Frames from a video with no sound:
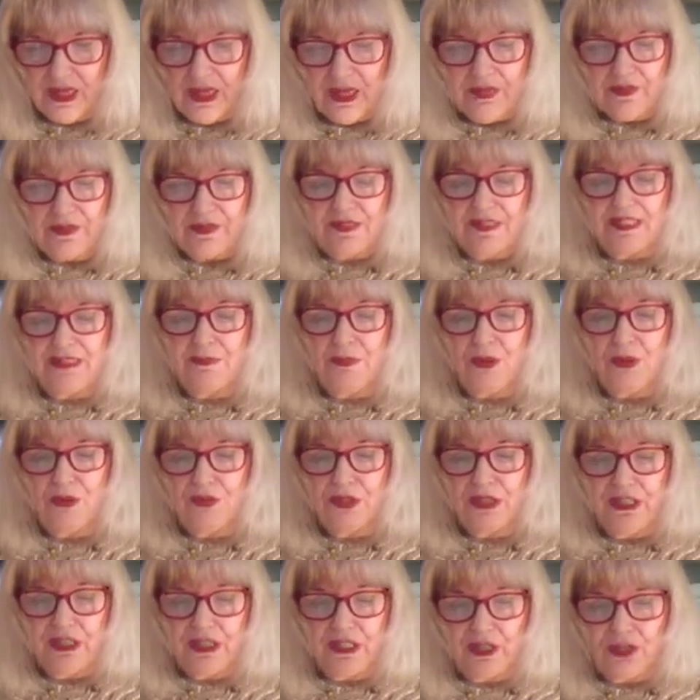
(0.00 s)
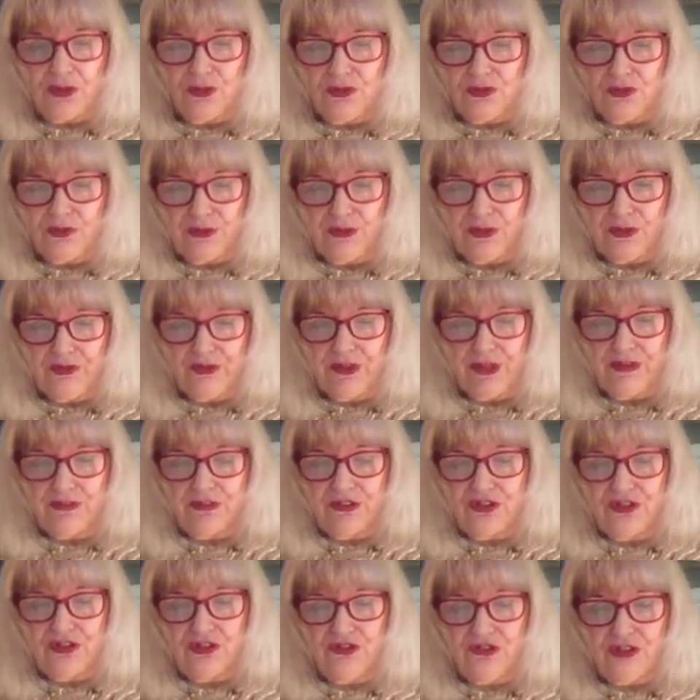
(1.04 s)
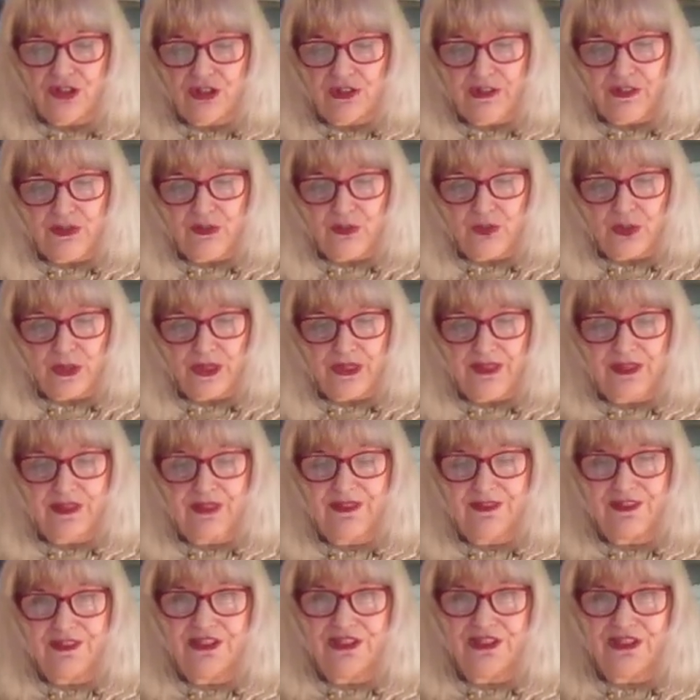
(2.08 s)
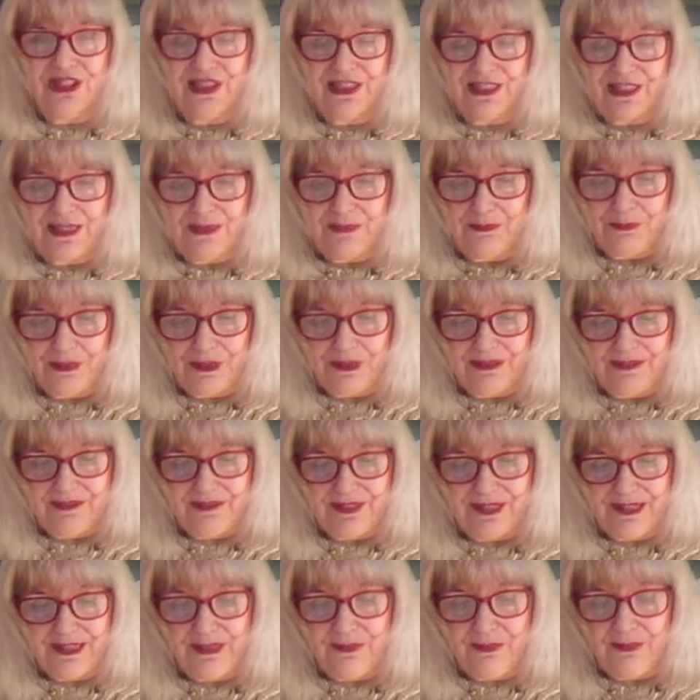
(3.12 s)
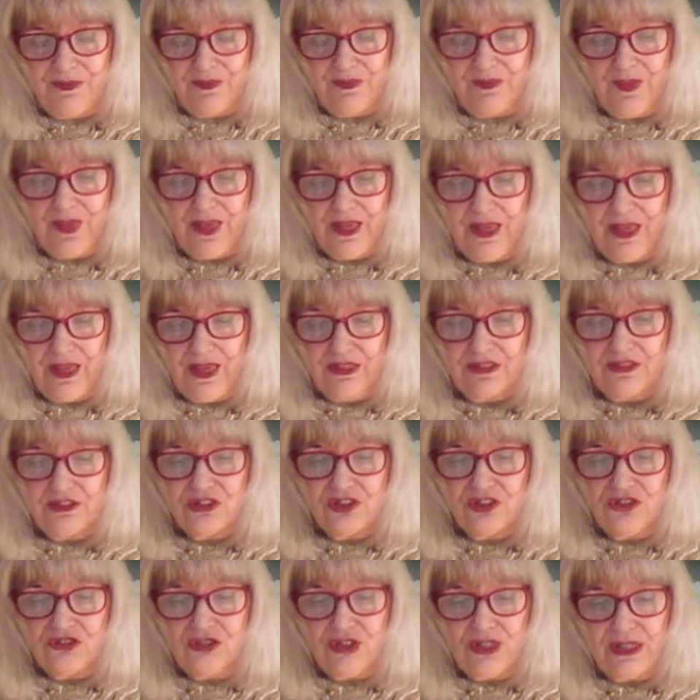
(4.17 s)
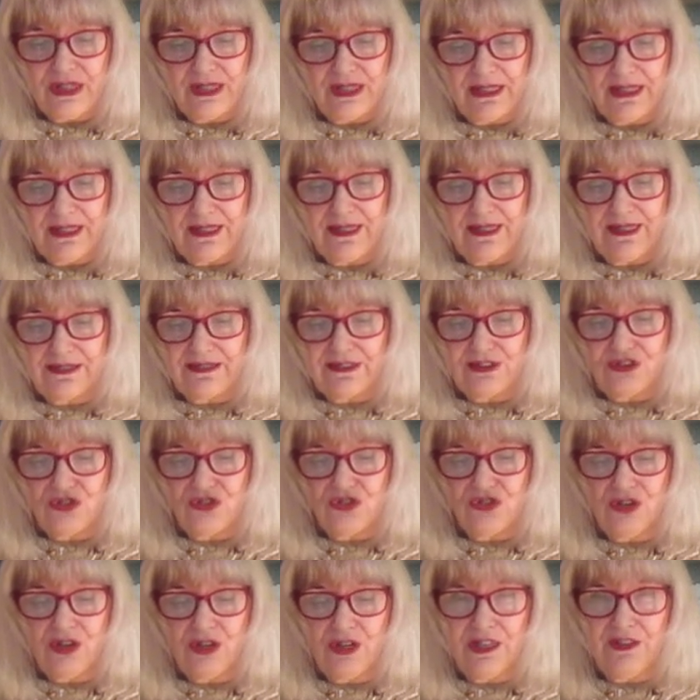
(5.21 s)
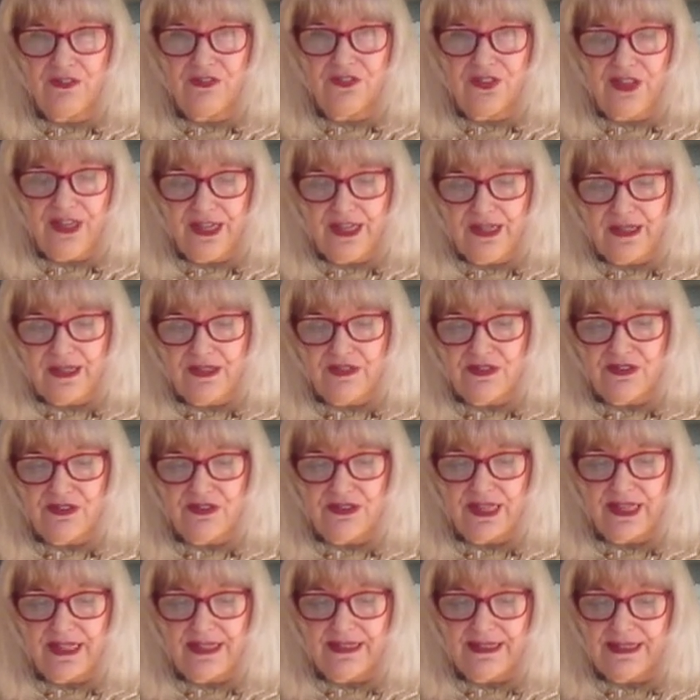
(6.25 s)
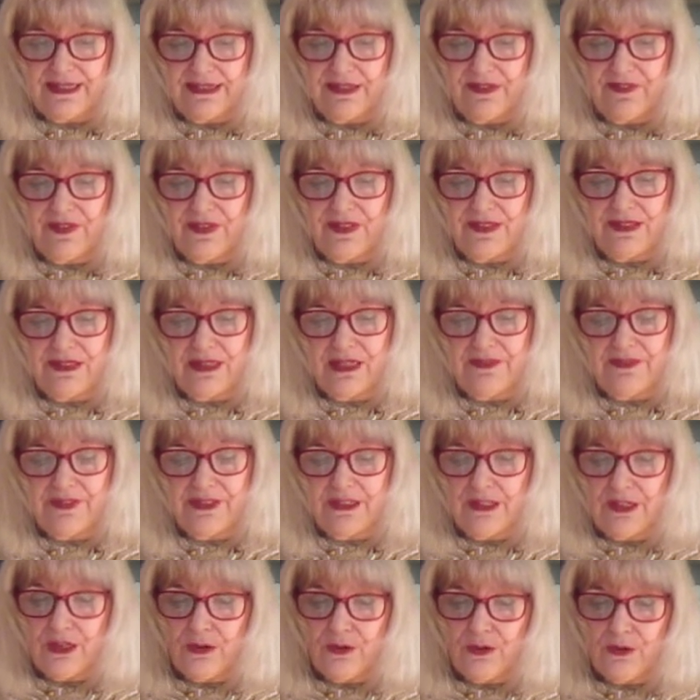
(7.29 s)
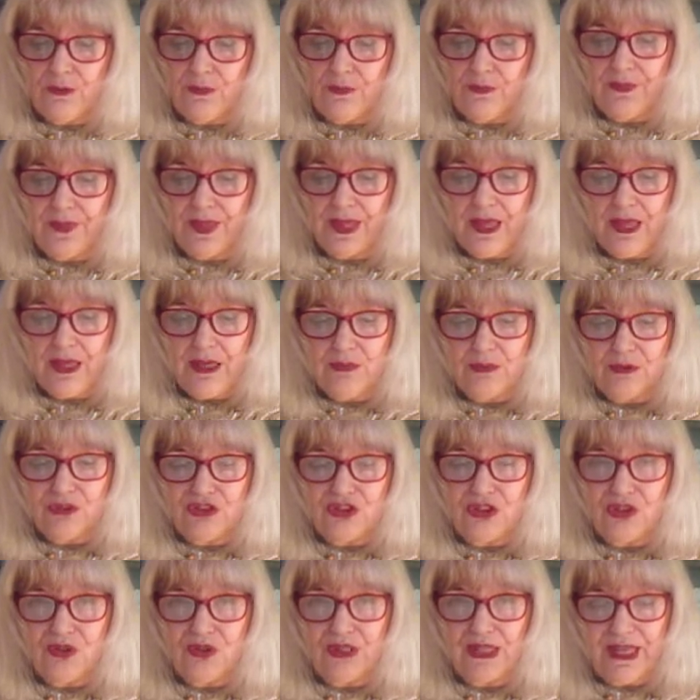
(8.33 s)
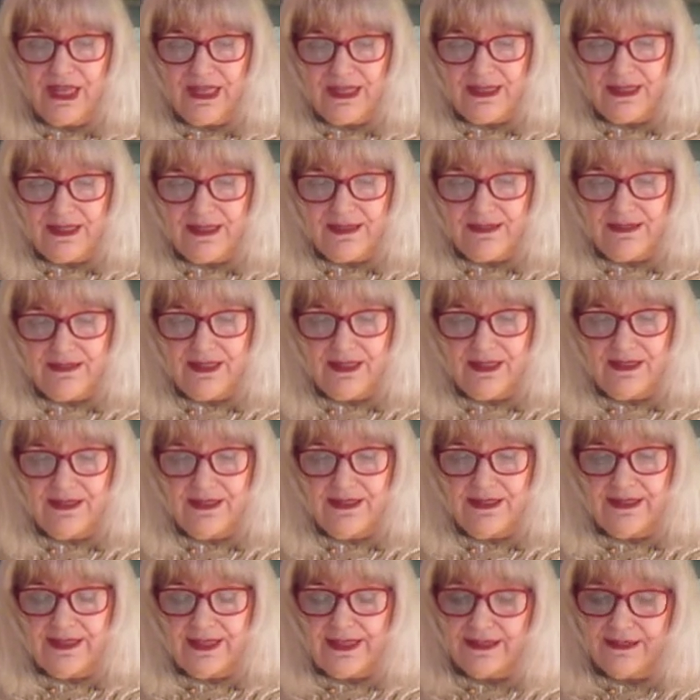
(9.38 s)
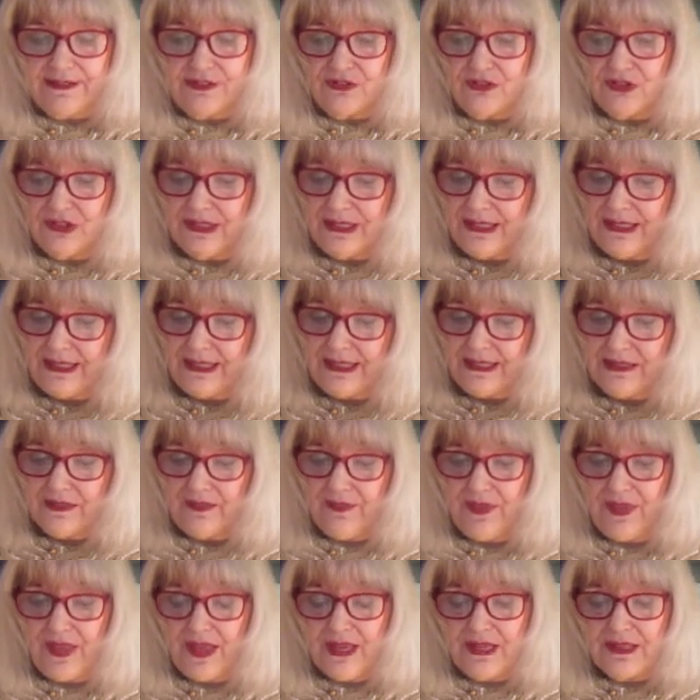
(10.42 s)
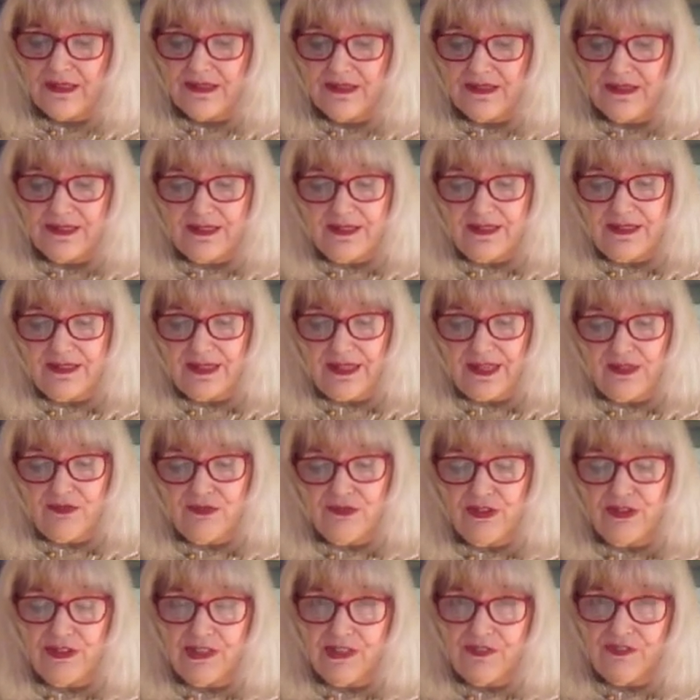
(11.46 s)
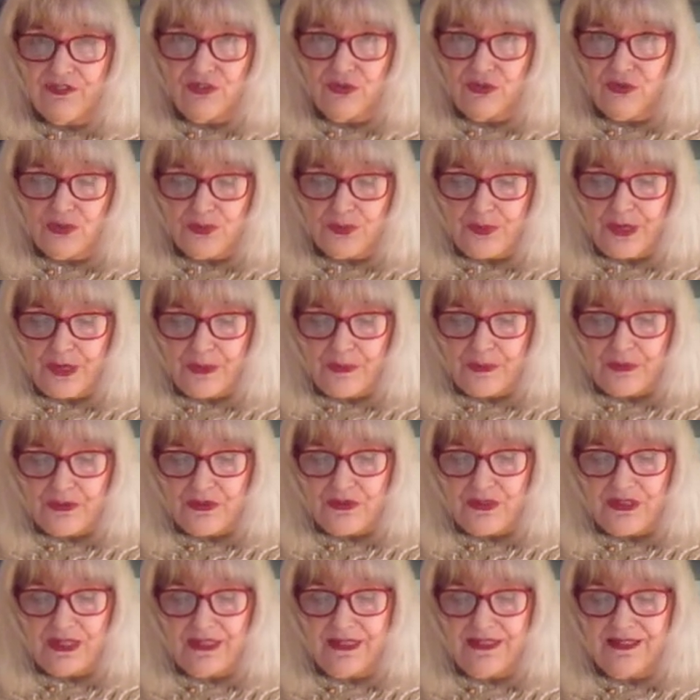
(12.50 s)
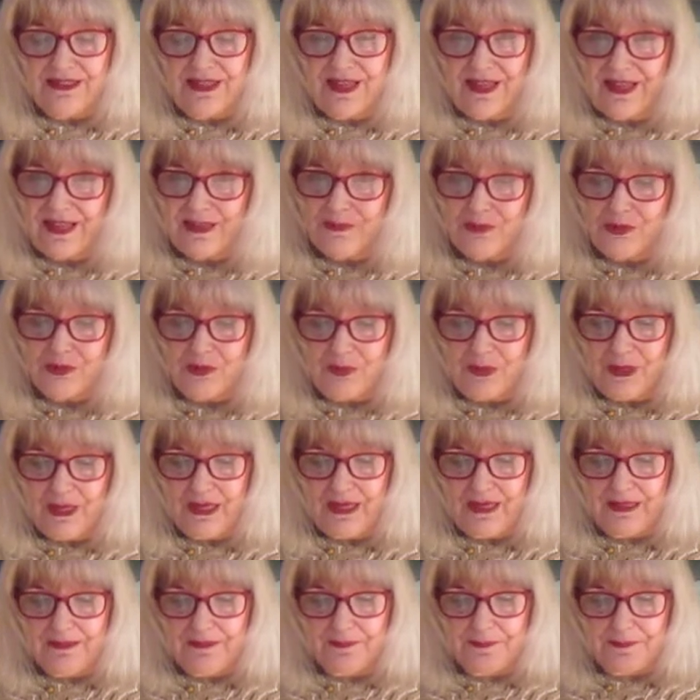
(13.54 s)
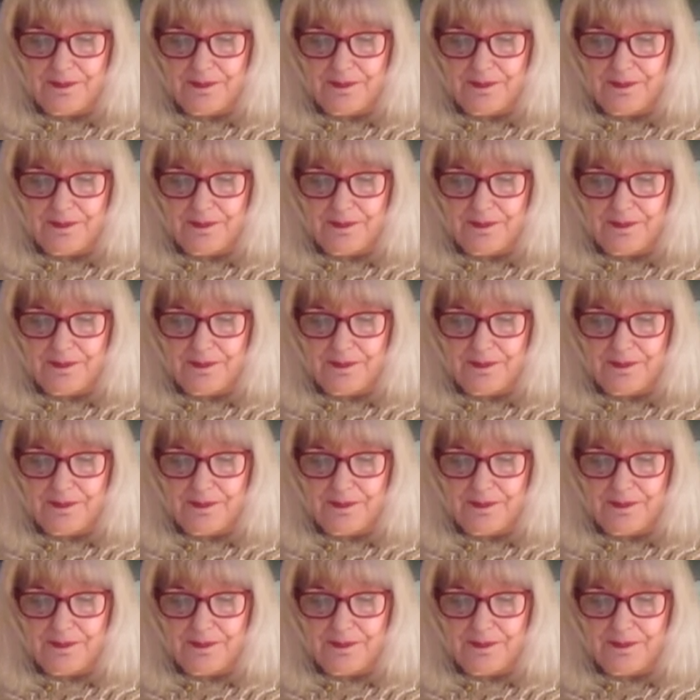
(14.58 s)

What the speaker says: the smoky globe around a struggling wick on the oil lamp on the table, struggling as it tried vainly to stay lit inside the globe, which old Hannigan had neglected to clean, since he had run out of newspapers and his hand was bad.